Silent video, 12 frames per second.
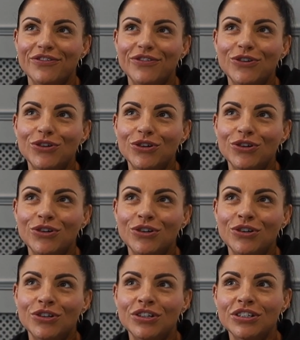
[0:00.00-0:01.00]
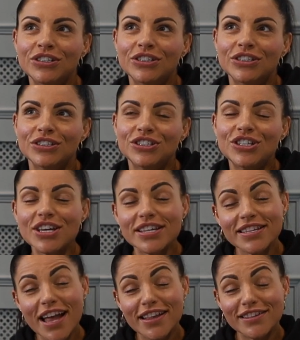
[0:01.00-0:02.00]
for
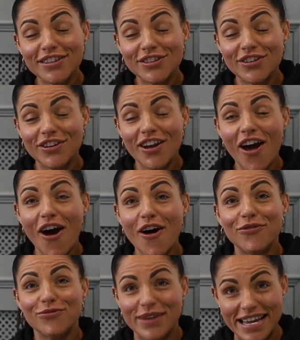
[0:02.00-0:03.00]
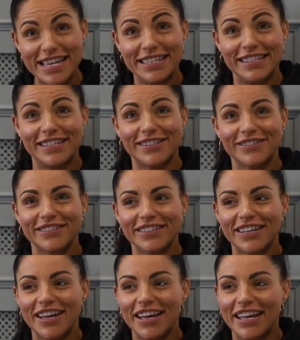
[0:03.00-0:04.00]
just under 2.5 weeks.
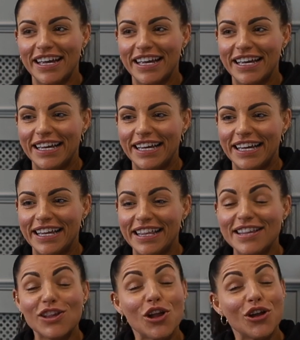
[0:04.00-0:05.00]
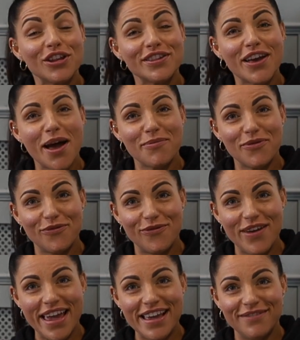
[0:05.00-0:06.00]
It's a lot of time on
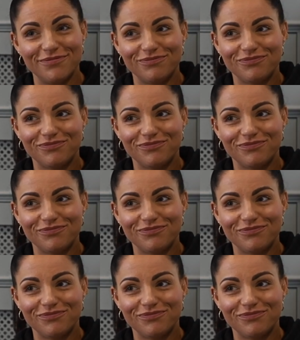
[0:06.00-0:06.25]
feet.